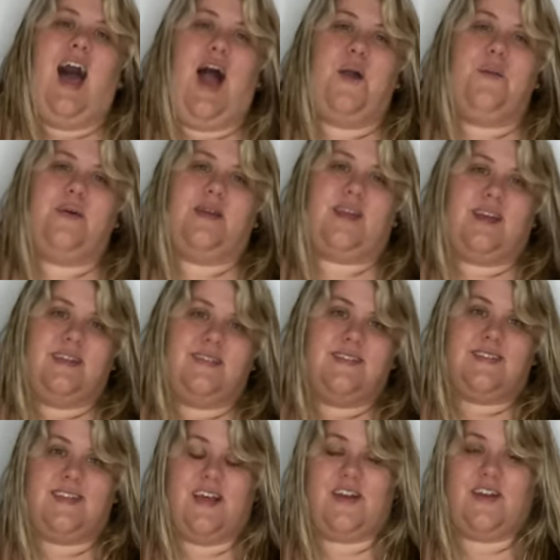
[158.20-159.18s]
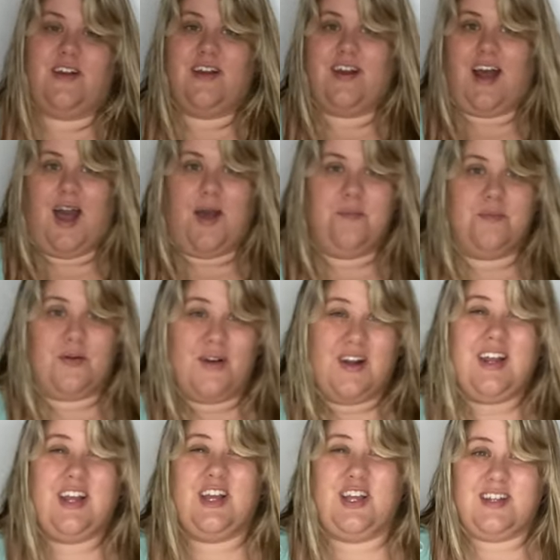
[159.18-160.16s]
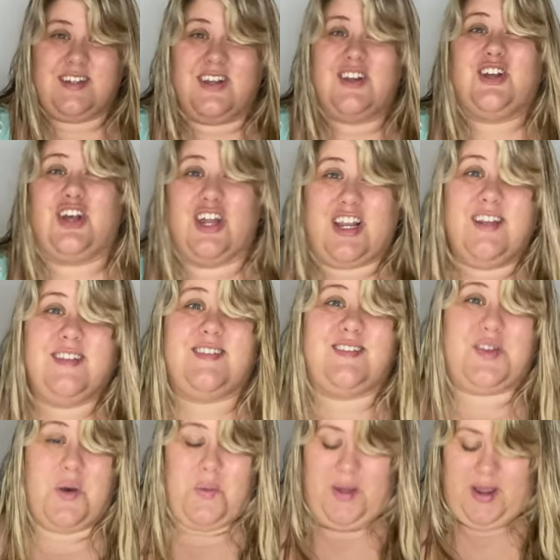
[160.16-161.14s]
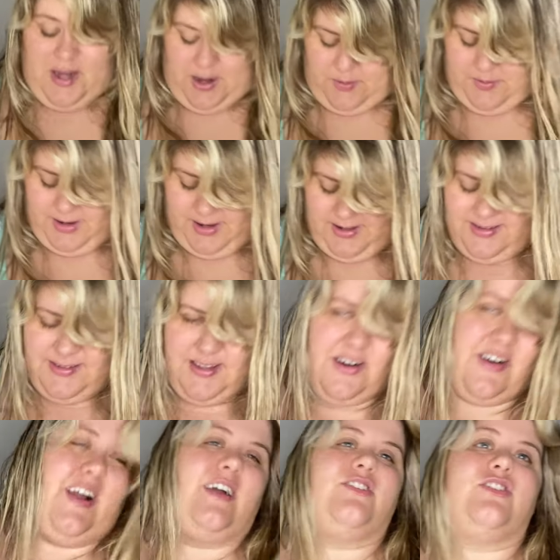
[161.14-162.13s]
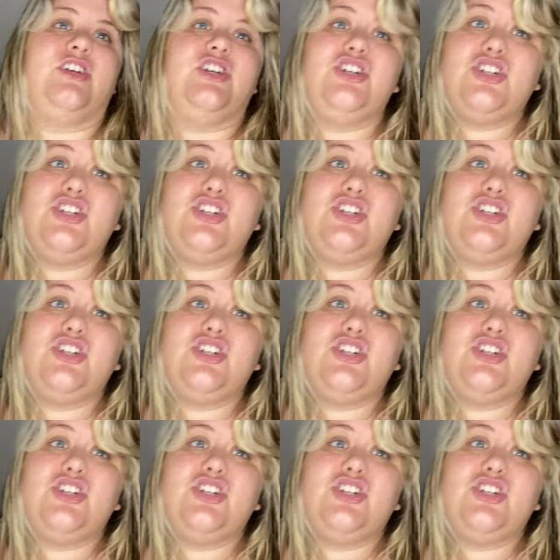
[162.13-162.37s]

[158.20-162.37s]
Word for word: I would consider, and I'm pretty good at sewing, I would consider actually